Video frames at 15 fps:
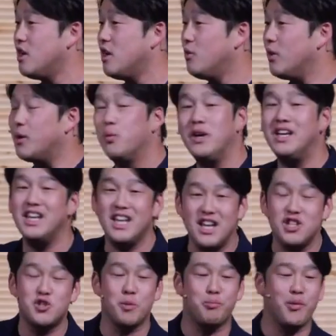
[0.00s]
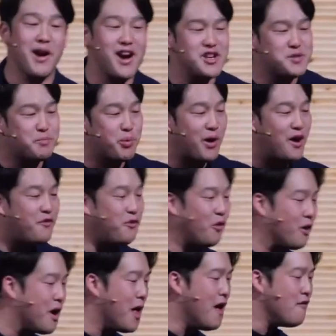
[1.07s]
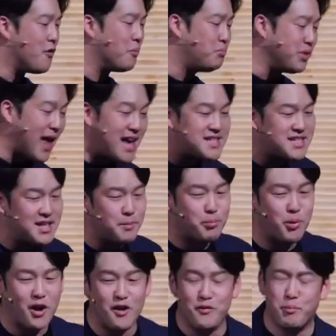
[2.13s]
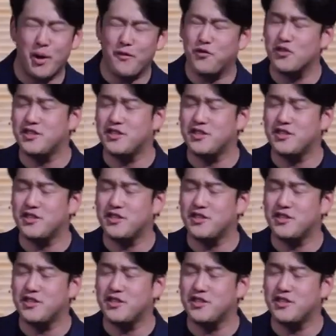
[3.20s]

Like we need your prayers. Pray for, for blessing, pray, pray for